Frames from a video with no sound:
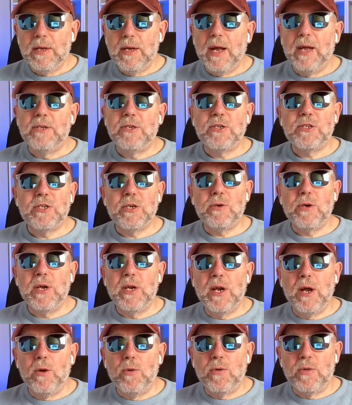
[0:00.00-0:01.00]
Now, just so you
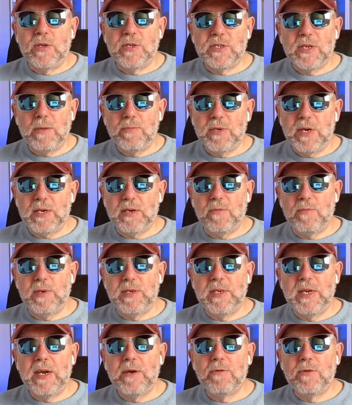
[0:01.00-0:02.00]
know, the subject of
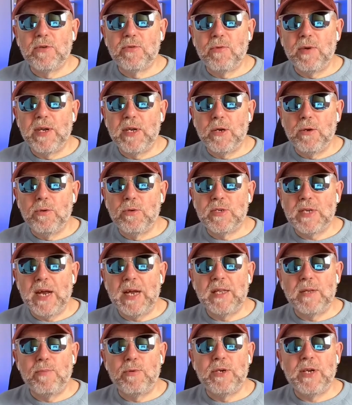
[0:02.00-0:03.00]
materials reuse
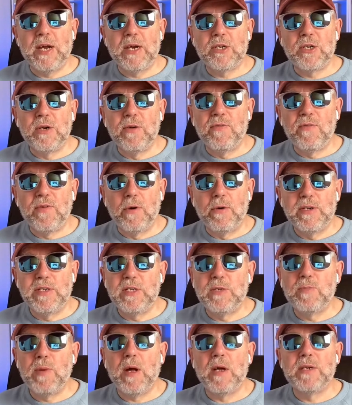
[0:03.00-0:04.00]
and the protection of forests
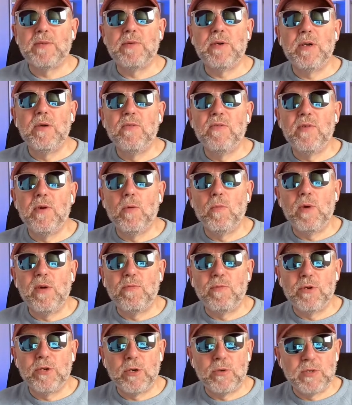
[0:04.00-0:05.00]
is part of a new film we've
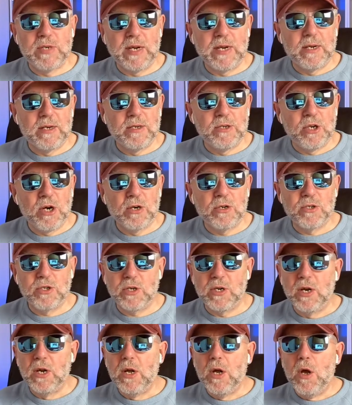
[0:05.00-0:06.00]
produced in
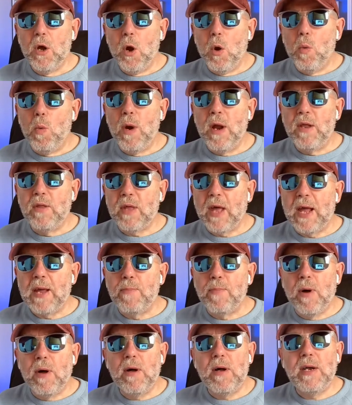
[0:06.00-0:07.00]
conjunction with a
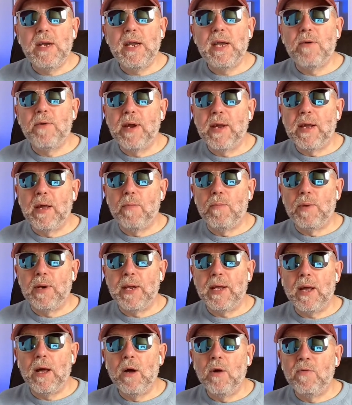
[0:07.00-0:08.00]
pioneering
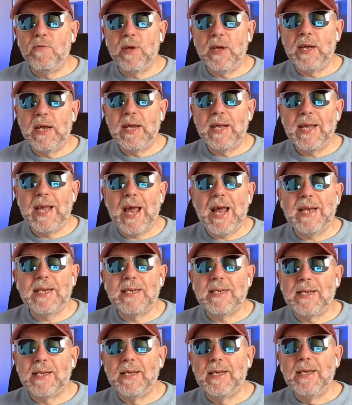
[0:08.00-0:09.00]
company over in
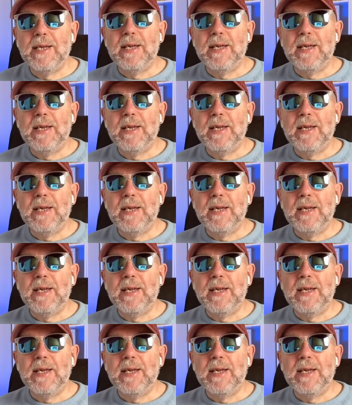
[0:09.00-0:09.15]
Canada.